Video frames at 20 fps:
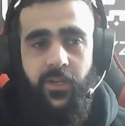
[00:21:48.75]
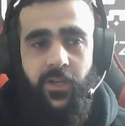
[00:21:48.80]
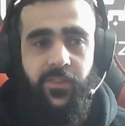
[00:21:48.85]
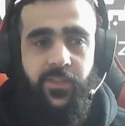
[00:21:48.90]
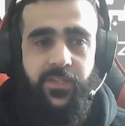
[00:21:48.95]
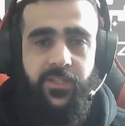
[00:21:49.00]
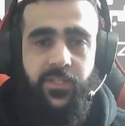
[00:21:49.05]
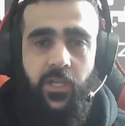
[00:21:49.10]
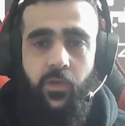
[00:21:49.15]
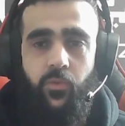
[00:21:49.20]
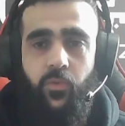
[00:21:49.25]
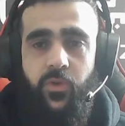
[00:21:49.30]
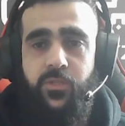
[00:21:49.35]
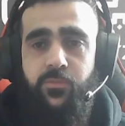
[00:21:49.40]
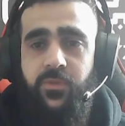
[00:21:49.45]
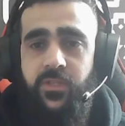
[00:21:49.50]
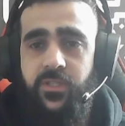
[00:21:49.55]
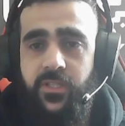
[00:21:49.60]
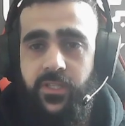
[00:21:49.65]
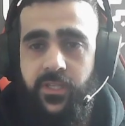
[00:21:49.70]
And this
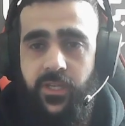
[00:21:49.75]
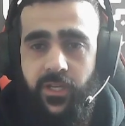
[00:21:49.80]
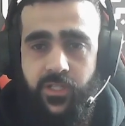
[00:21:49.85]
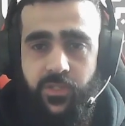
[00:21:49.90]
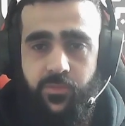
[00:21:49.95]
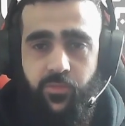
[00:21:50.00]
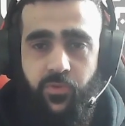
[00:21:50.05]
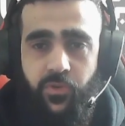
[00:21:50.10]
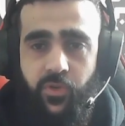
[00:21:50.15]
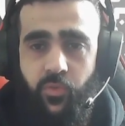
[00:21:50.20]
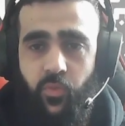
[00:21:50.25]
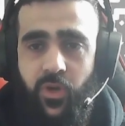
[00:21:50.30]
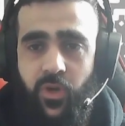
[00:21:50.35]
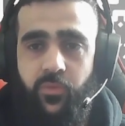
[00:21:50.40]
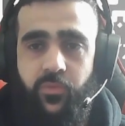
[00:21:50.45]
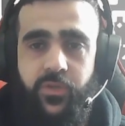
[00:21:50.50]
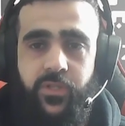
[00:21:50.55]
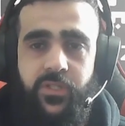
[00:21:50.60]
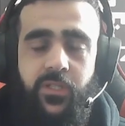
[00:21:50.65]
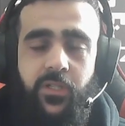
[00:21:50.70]
segues me into the next point.
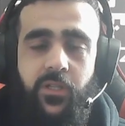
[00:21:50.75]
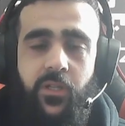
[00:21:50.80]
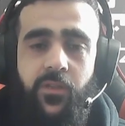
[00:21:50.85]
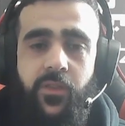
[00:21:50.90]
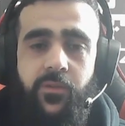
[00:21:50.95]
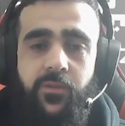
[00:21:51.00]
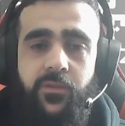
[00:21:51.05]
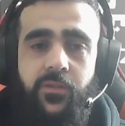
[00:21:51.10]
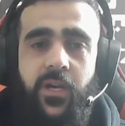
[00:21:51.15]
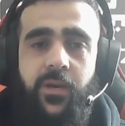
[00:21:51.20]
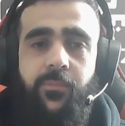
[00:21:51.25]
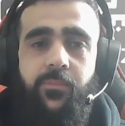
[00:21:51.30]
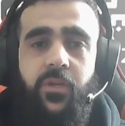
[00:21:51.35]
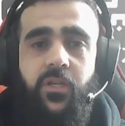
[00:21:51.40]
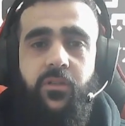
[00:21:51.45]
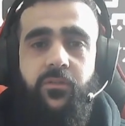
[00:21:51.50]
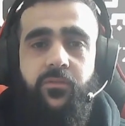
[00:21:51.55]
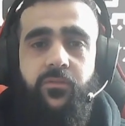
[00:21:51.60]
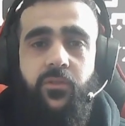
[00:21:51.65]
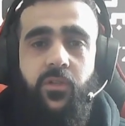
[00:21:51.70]
While we're still on the
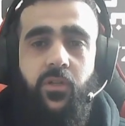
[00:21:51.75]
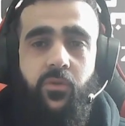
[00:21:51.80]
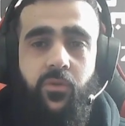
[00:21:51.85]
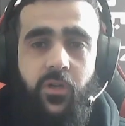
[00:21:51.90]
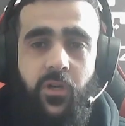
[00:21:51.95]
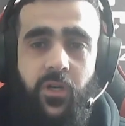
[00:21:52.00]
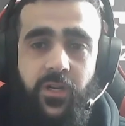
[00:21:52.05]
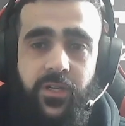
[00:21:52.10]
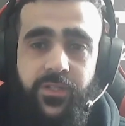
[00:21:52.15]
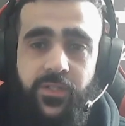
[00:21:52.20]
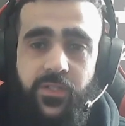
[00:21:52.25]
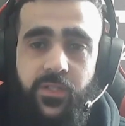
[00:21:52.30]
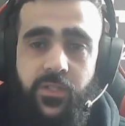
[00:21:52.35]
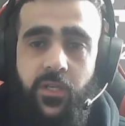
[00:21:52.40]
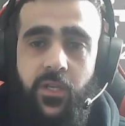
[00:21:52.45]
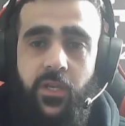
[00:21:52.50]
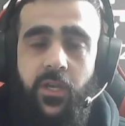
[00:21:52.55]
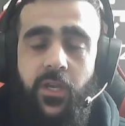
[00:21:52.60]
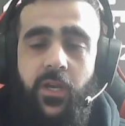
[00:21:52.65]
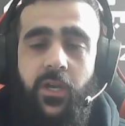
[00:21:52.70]
topic of low costs,
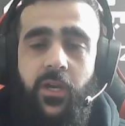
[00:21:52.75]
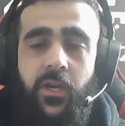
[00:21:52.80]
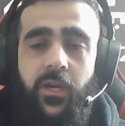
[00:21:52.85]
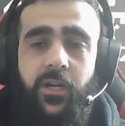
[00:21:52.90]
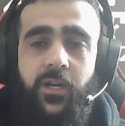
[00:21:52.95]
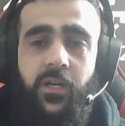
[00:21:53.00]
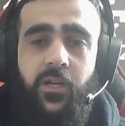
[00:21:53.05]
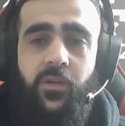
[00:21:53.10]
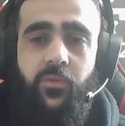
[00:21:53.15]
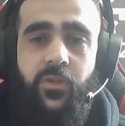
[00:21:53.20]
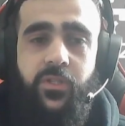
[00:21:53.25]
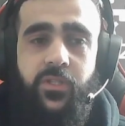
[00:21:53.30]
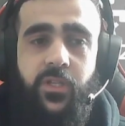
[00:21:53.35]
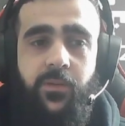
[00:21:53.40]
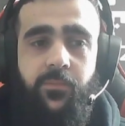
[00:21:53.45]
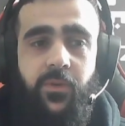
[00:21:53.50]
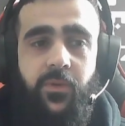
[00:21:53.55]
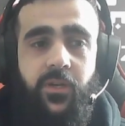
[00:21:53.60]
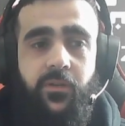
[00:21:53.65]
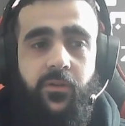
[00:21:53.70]
we're
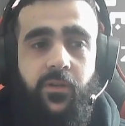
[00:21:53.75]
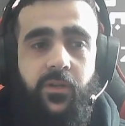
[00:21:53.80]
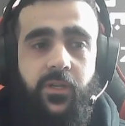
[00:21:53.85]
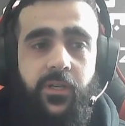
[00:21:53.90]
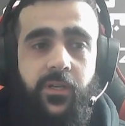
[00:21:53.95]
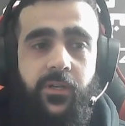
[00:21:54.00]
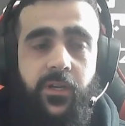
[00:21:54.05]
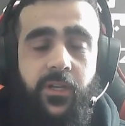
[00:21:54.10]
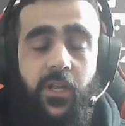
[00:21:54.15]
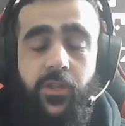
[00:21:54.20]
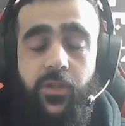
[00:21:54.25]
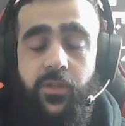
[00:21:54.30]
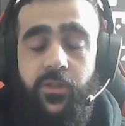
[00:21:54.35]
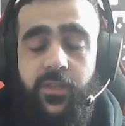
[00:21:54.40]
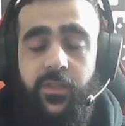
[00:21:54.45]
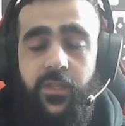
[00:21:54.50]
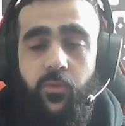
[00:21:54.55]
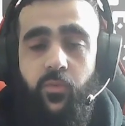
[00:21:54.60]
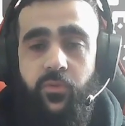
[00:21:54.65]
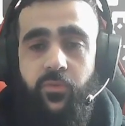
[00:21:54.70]
talking about another
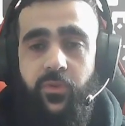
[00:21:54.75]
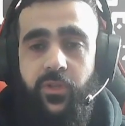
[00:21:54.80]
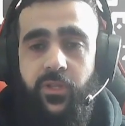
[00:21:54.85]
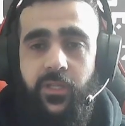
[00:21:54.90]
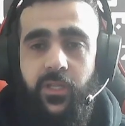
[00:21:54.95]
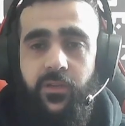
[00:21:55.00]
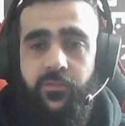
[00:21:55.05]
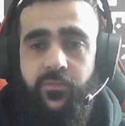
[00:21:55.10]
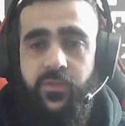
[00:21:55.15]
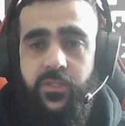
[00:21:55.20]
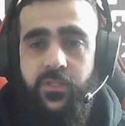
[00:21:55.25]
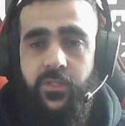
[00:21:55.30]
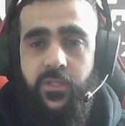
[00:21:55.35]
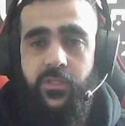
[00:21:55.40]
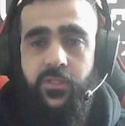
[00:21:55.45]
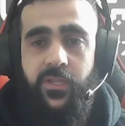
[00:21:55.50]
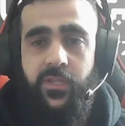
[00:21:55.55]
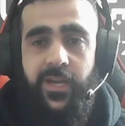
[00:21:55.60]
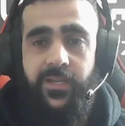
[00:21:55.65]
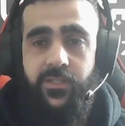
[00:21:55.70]
thing that we really love
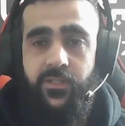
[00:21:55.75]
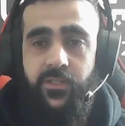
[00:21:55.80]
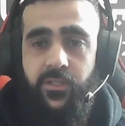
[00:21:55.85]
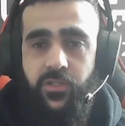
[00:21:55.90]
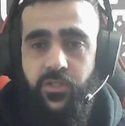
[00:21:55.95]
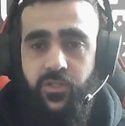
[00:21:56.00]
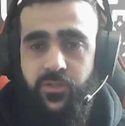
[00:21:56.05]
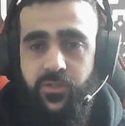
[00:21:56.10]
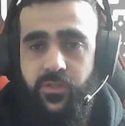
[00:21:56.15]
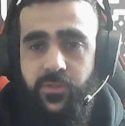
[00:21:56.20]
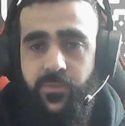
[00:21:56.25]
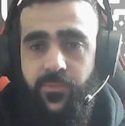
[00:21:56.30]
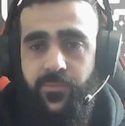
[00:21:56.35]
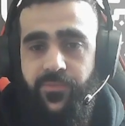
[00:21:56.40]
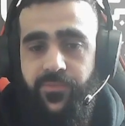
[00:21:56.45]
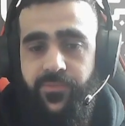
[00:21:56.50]
is gas stations.